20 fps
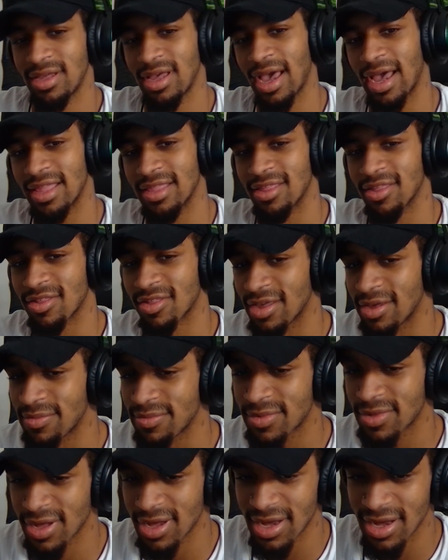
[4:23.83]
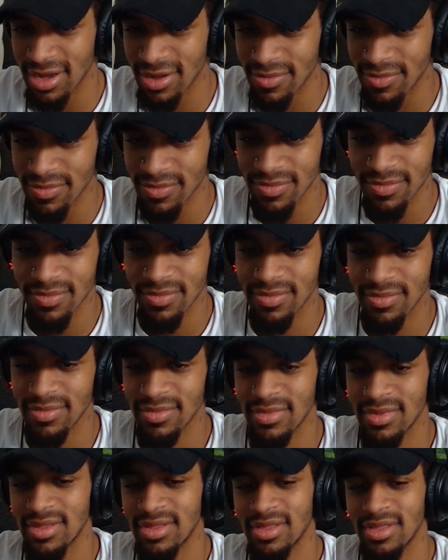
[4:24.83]
at the same time,
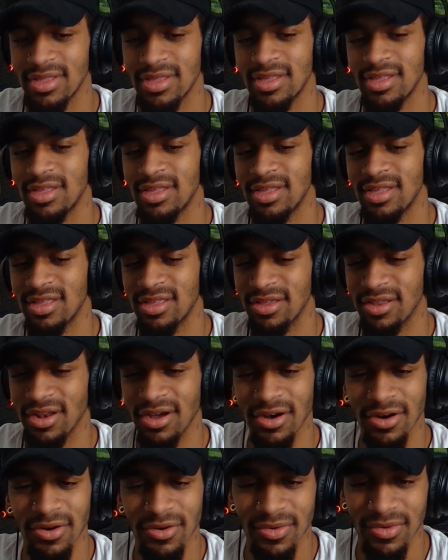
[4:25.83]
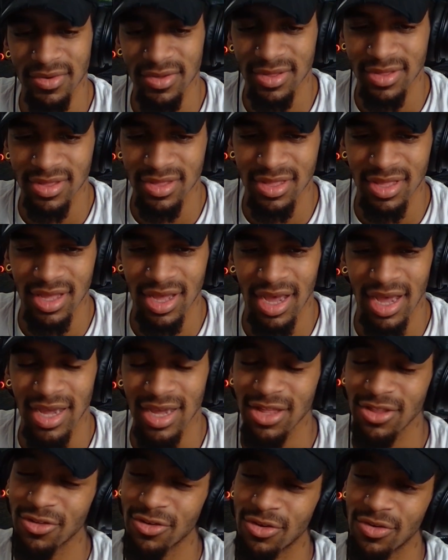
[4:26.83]
you know, I
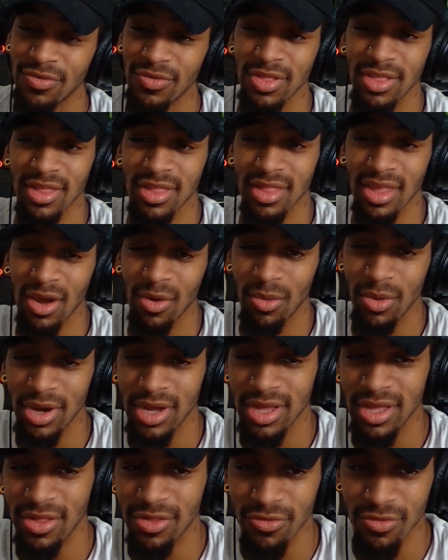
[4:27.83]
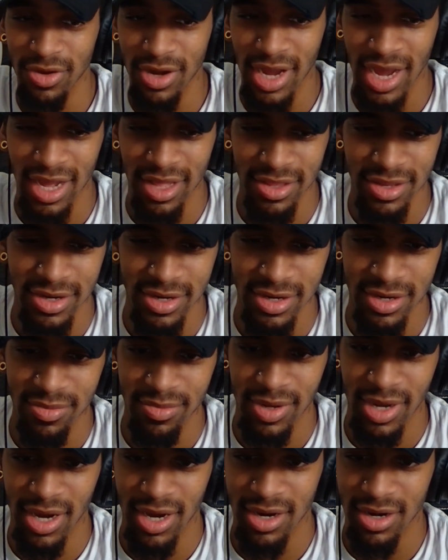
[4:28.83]
guess you could really say what is reality to
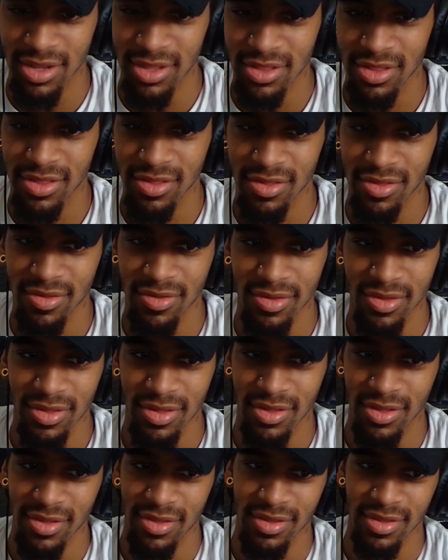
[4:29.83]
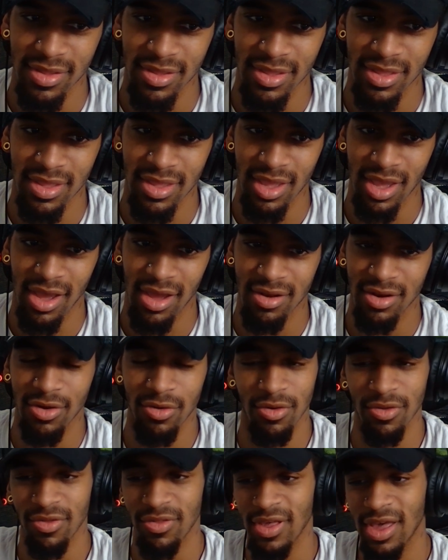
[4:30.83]
be honest. I
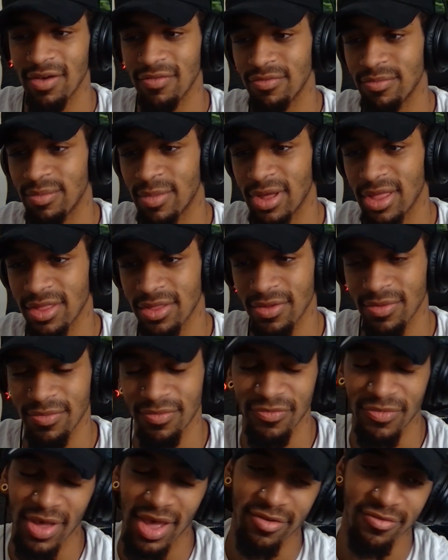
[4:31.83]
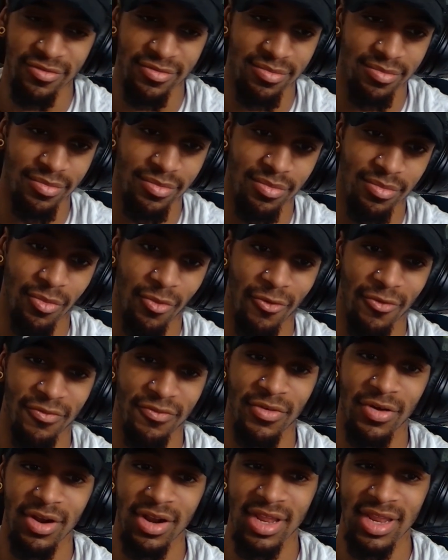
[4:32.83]
noticed having my having more
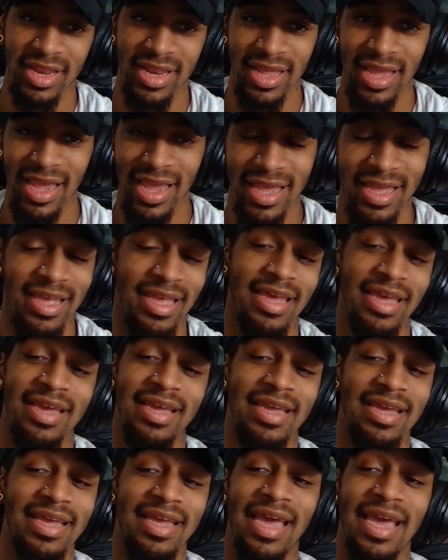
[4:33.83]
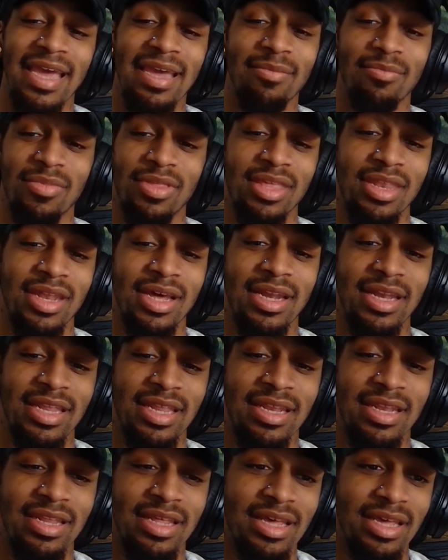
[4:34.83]
fun in, in games than I
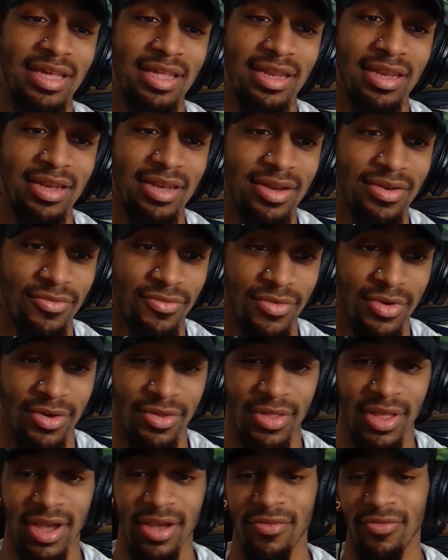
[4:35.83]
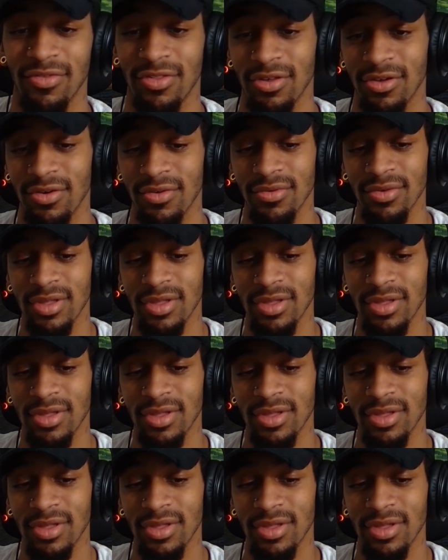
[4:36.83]
did in real life, so